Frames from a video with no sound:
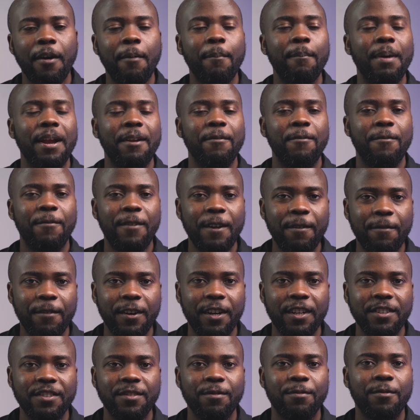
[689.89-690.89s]
but
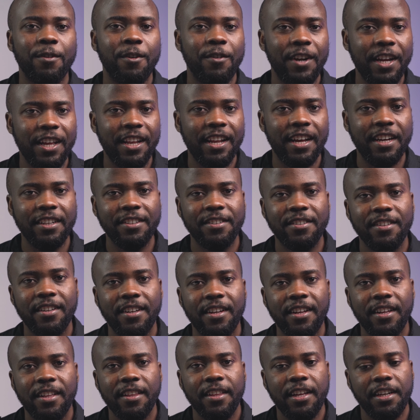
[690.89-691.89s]
favors foreigners,
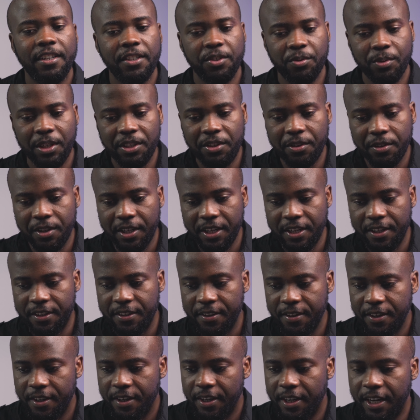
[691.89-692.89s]
that is what you get.
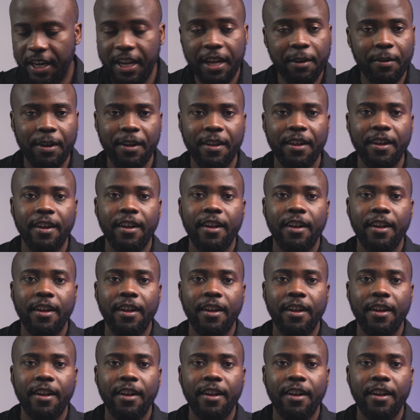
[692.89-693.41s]
Anyway,